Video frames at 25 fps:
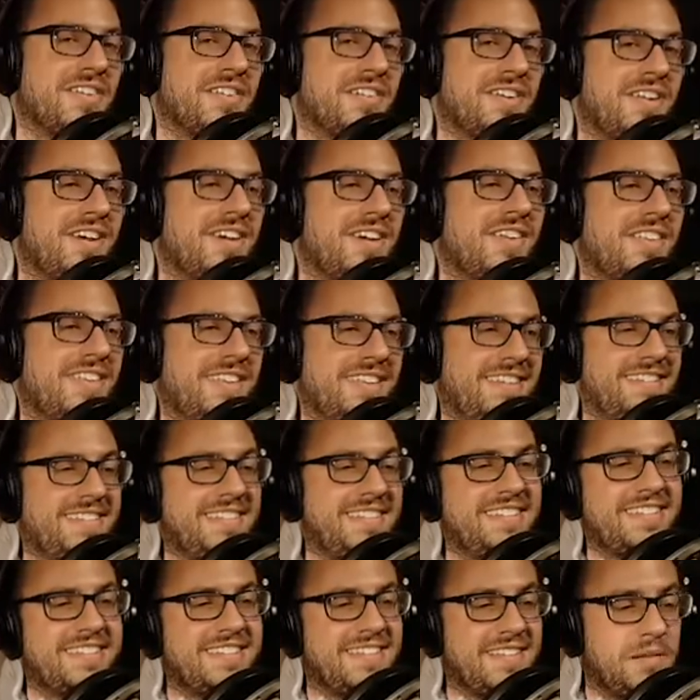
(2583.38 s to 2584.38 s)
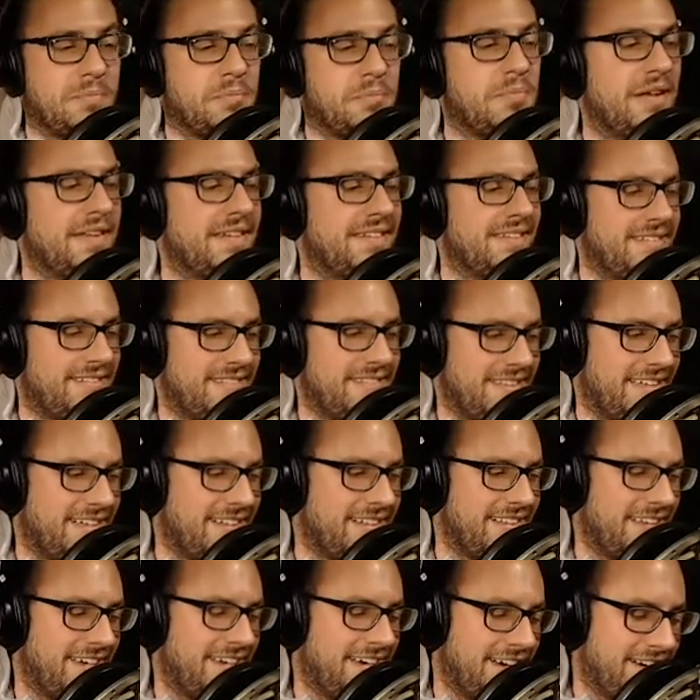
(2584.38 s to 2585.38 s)
no, this is abundantly
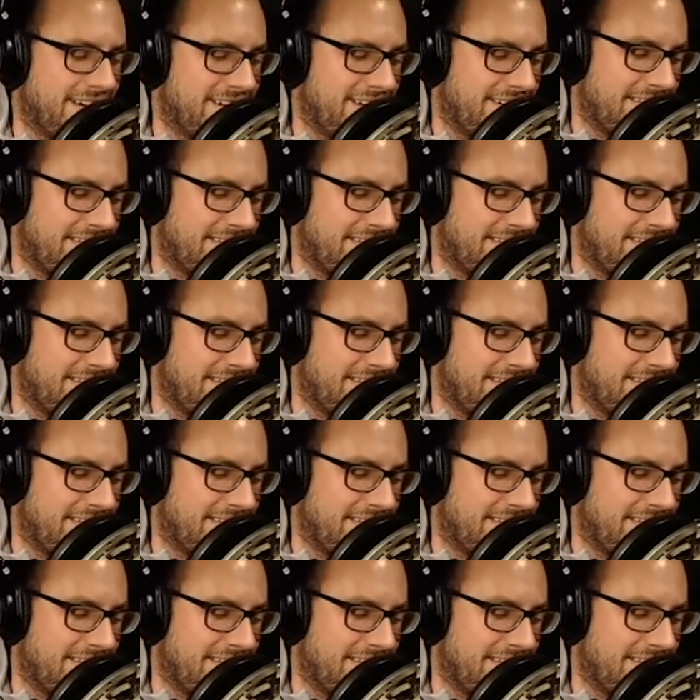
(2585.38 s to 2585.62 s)
clear.